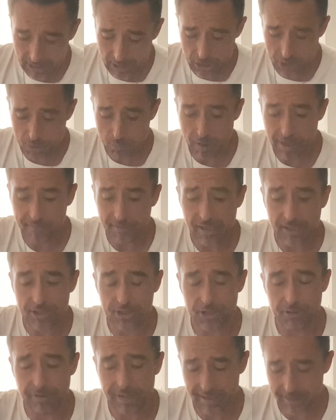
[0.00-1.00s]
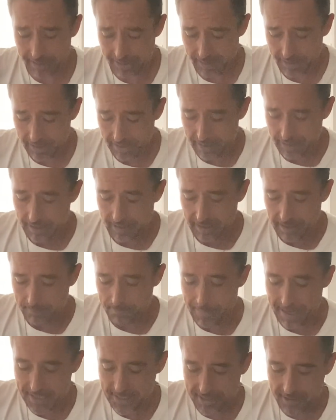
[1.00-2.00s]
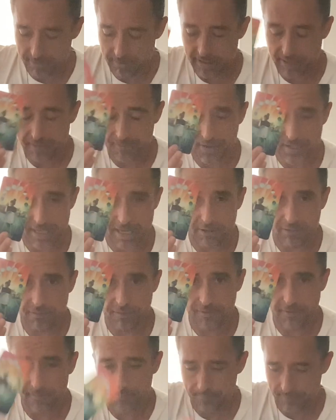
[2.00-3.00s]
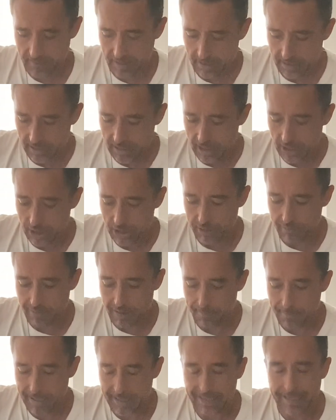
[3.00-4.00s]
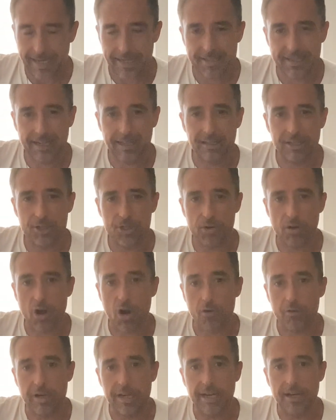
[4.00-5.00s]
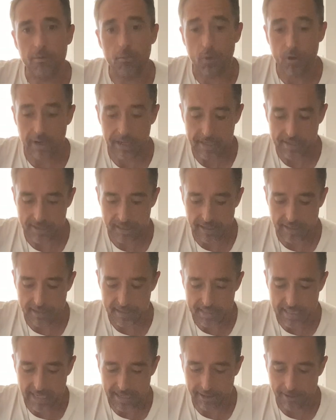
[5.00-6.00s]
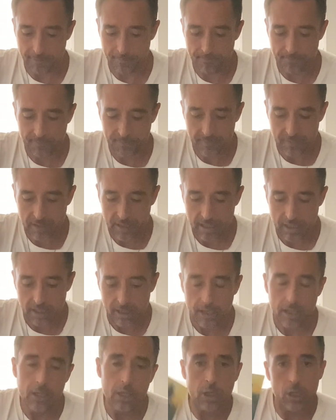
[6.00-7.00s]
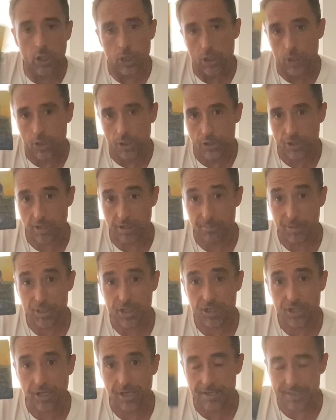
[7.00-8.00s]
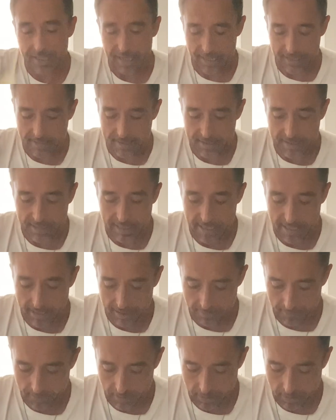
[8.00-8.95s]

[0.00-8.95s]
So whatever you're doing, mastery of self, you are magnetically drawing in what it is you desire. So the Magician is here to say,